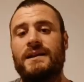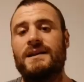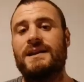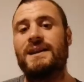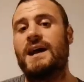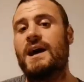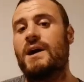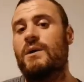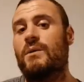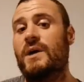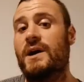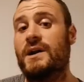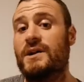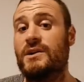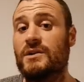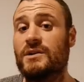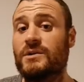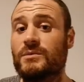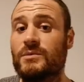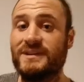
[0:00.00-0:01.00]
Now
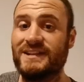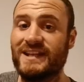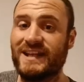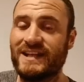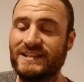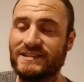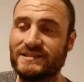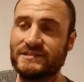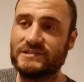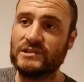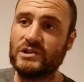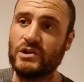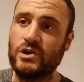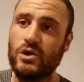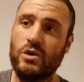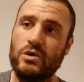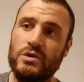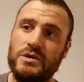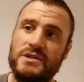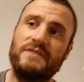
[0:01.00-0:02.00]
another one that is
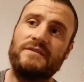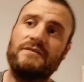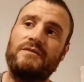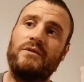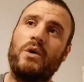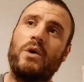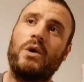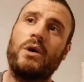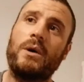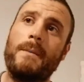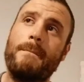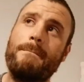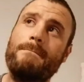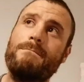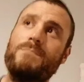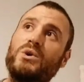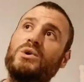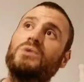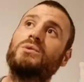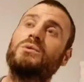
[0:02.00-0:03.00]
good for
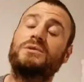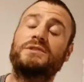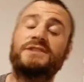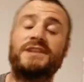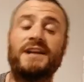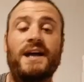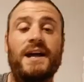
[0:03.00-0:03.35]
mood